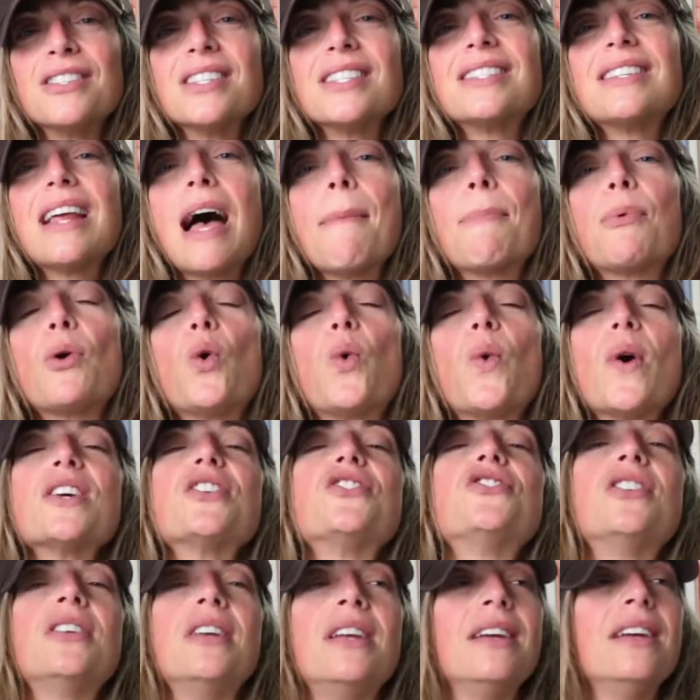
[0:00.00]
to stop
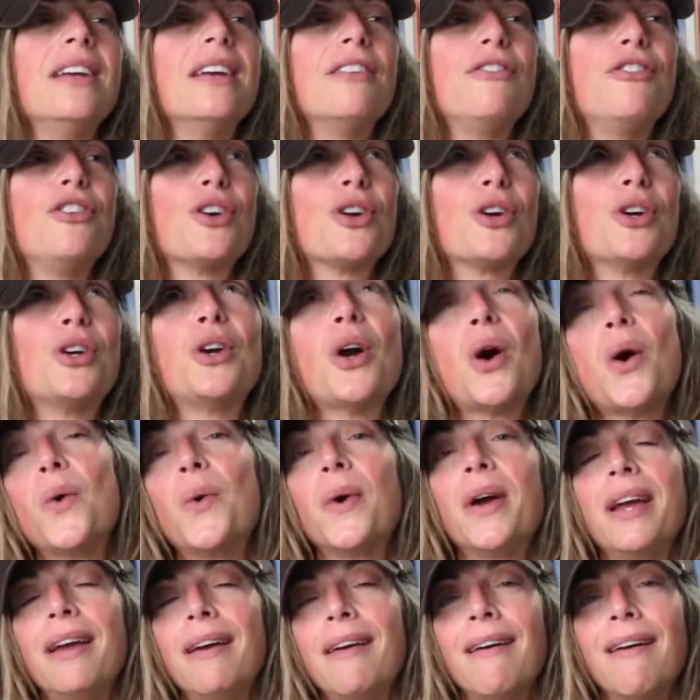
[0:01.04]
questioning if you're
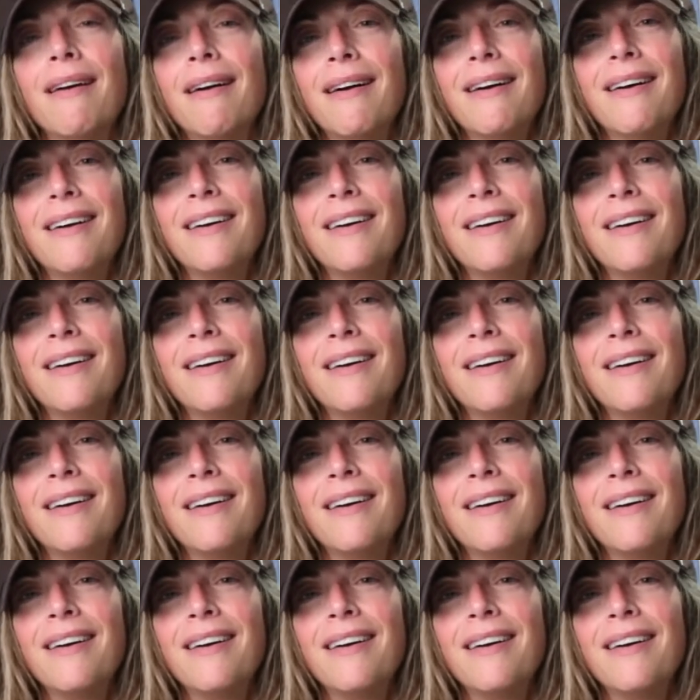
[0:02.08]
going